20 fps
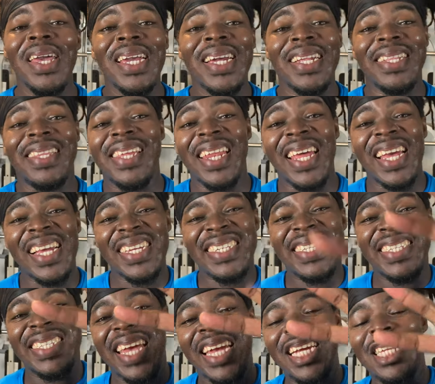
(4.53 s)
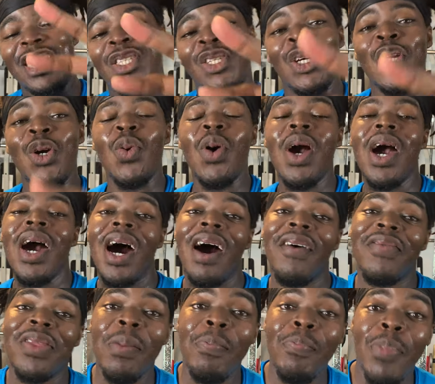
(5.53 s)
And today is day two
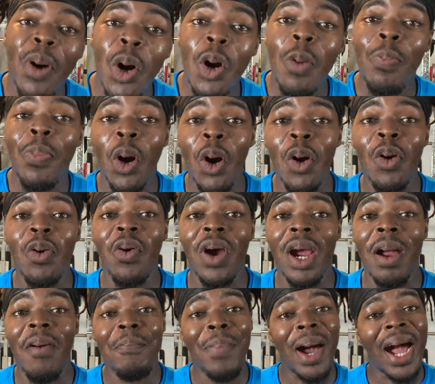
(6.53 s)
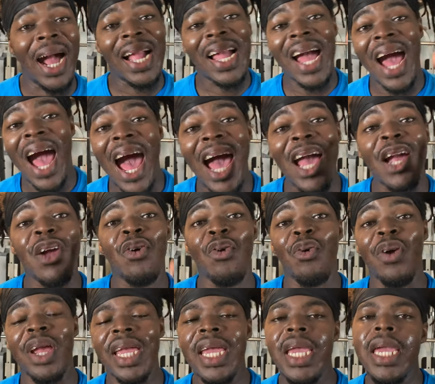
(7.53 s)
of the bulk program by Kai
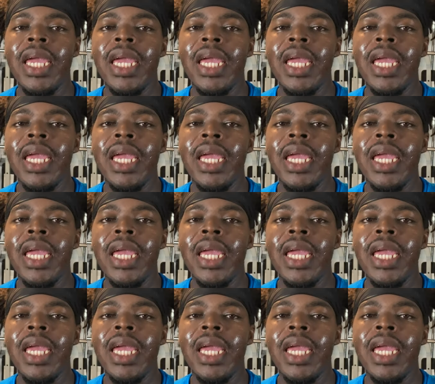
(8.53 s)
Greene.